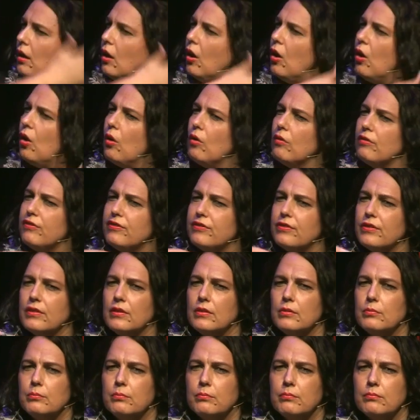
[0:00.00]
of
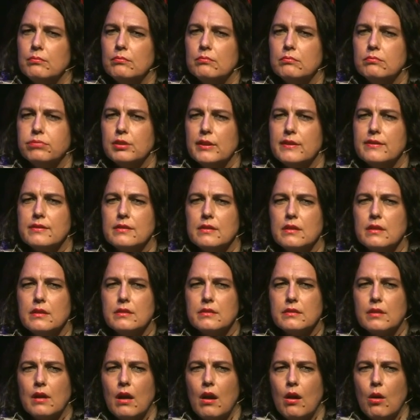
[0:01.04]

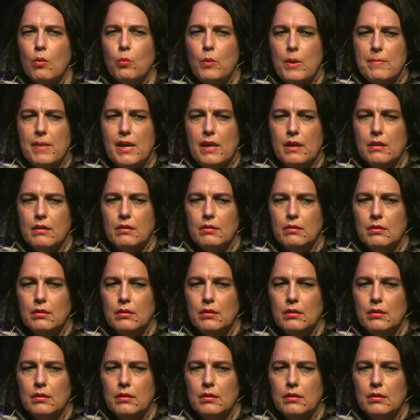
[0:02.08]
prisoners are women.